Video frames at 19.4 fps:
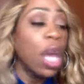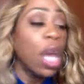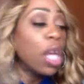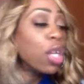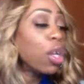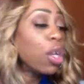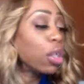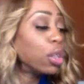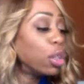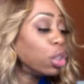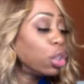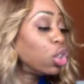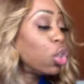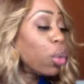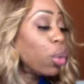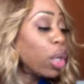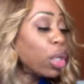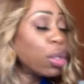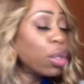Your
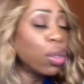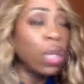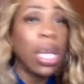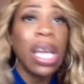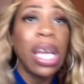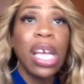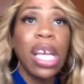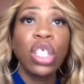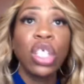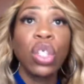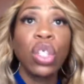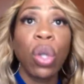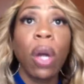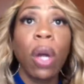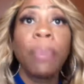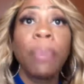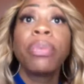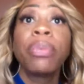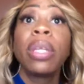jury duty is
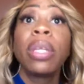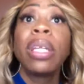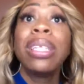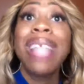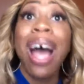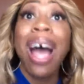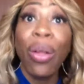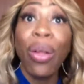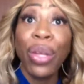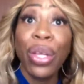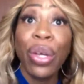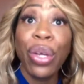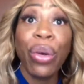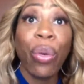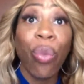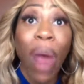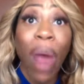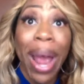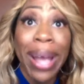your not only your
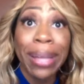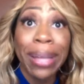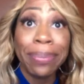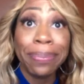right,